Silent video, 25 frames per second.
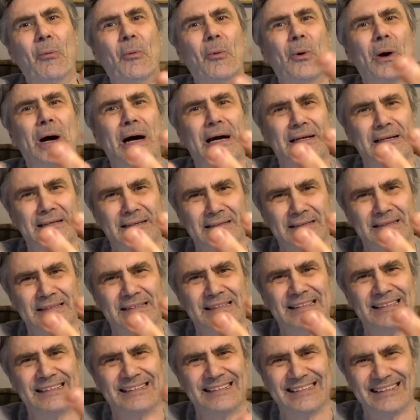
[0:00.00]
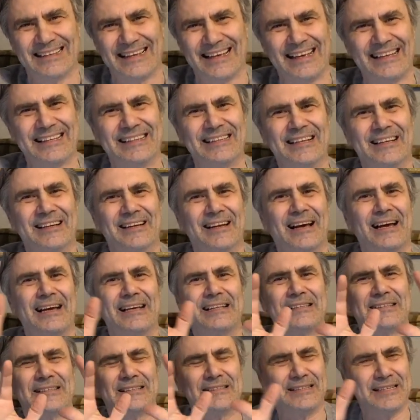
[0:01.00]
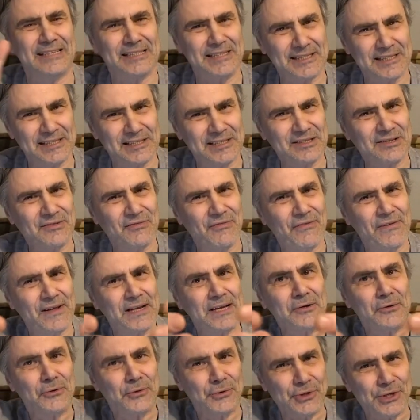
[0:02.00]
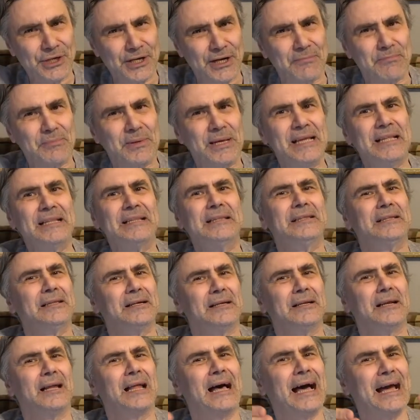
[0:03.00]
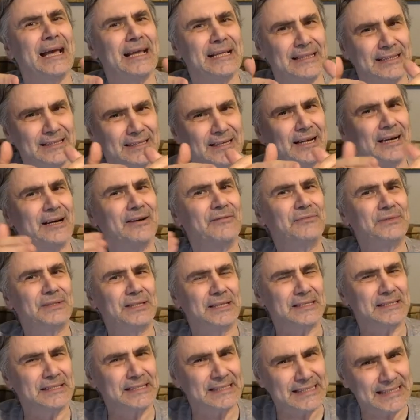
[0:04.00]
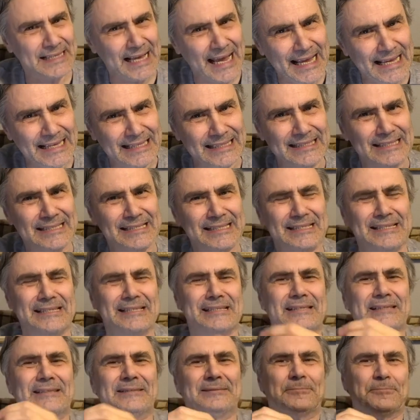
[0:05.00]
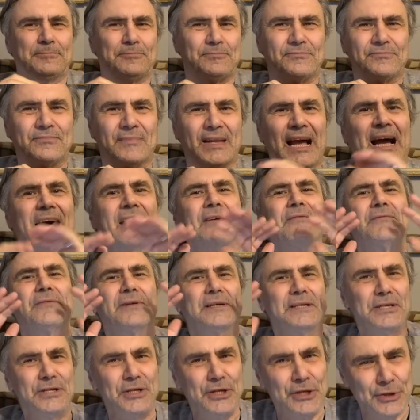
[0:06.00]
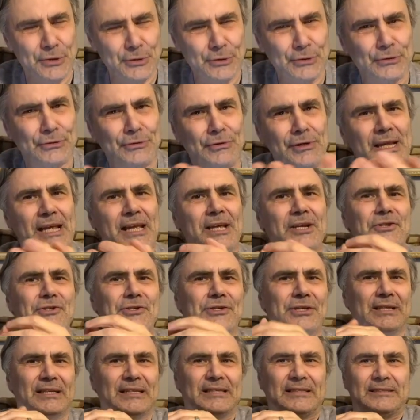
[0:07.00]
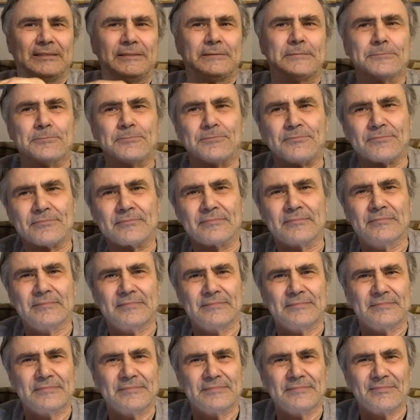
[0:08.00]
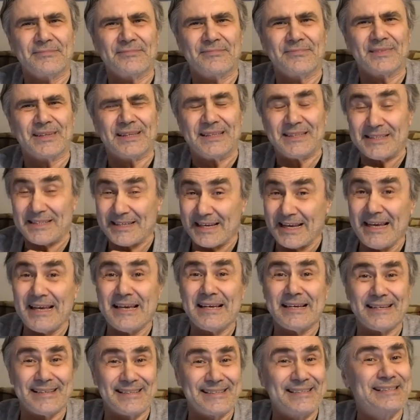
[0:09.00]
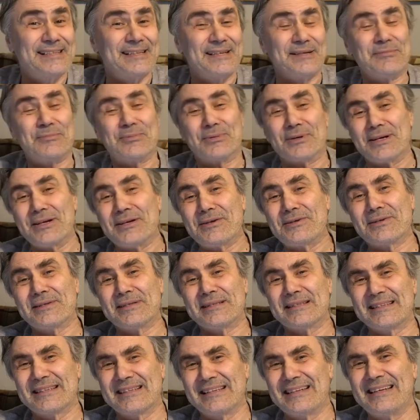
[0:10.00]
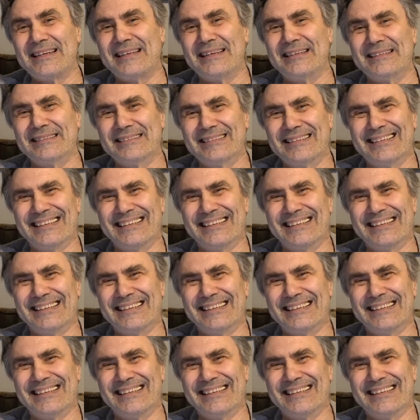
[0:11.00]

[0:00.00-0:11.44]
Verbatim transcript: walk in the light. This is fellowship in the light of the saints, of a new creation, this is Celebration City.